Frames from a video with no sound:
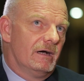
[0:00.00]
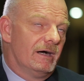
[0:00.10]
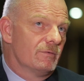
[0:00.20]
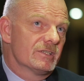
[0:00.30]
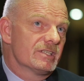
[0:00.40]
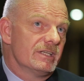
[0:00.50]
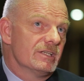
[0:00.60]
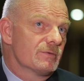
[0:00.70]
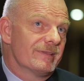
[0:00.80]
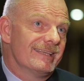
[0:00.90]
I would see
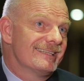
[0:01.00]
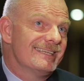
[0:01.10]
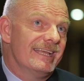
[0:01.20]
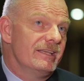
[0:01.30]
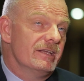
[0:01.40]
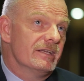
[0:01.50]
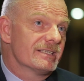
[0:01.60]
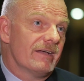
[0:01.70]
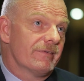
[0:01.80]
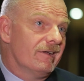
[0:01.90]
as within 10
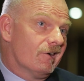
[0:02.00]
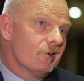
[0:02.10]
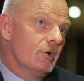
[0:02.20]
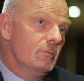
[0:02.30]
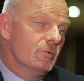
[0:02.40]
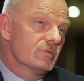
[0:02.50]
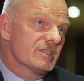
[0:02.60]
years having a global